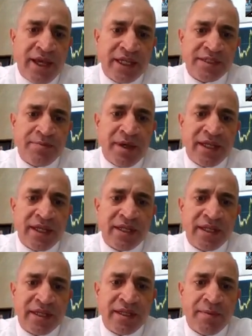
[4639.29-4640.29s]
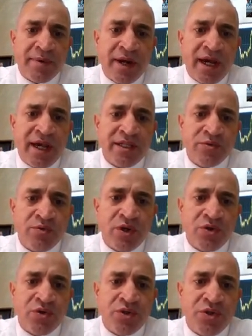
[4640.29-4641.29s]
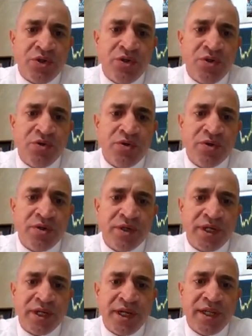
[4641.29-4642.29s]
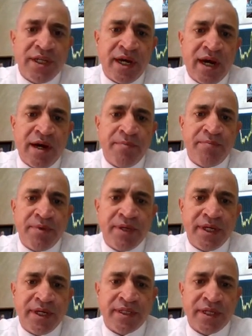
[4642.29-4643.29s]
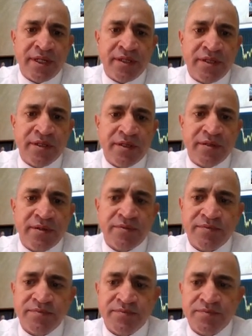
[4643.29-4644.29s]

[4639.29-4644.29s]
I expect the price will continue in the uptrend.